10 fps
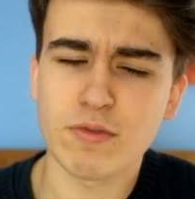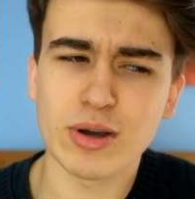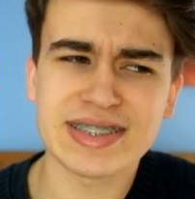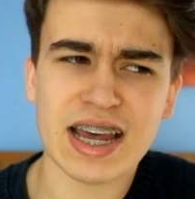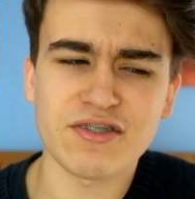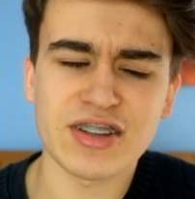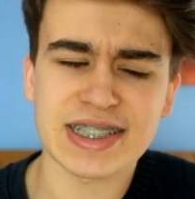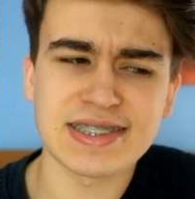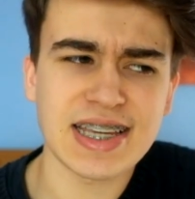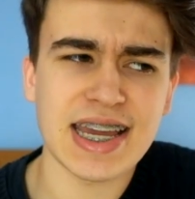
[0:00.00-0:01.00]
I've always had
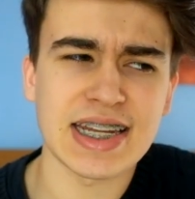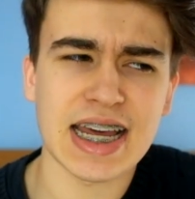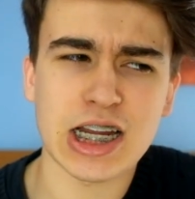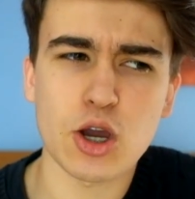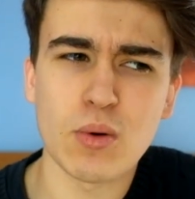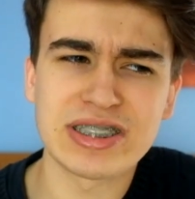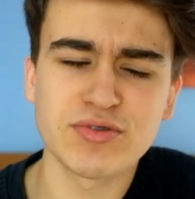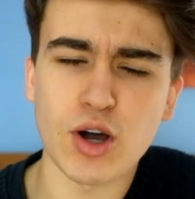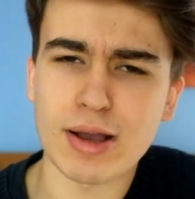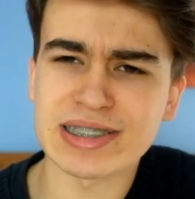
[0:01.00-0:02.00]
thick skin, and I always
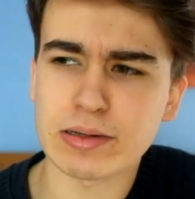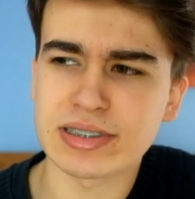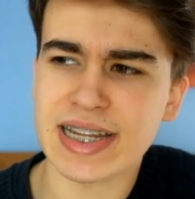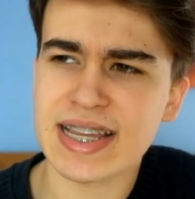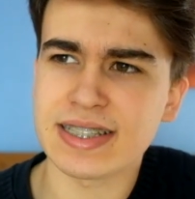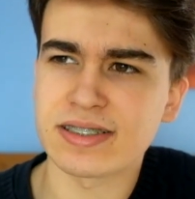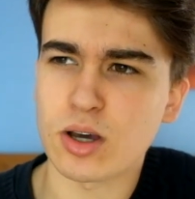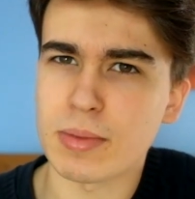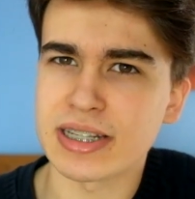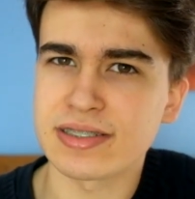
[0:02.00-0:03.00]
thought I was able to take these
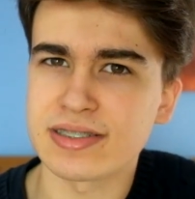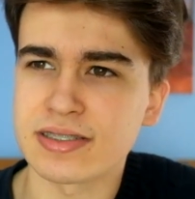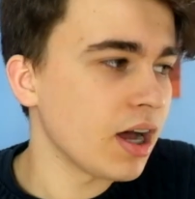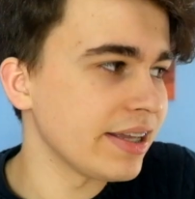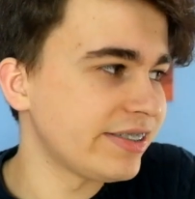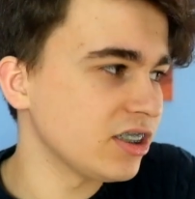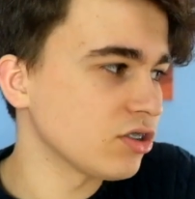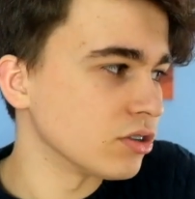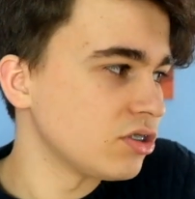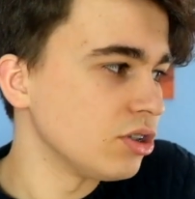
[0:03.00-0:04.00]
comments. But it's
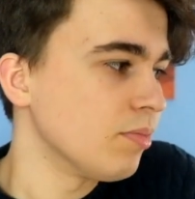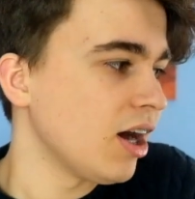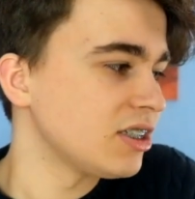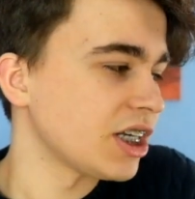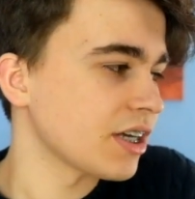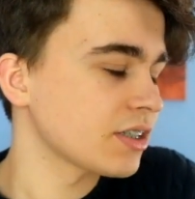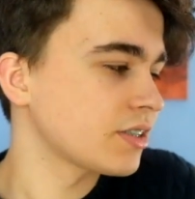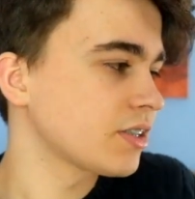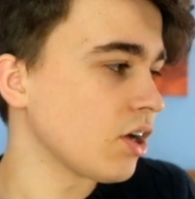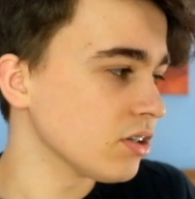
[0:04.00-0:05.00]
just got too much, and I
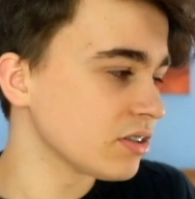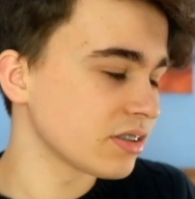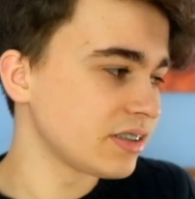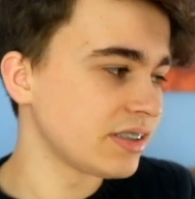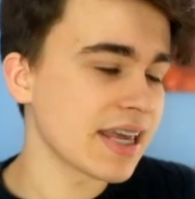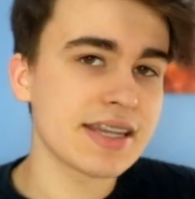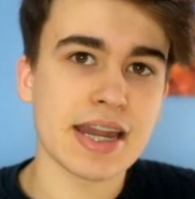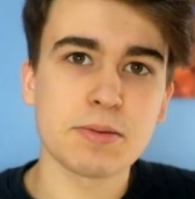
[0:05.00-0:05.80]
can't take it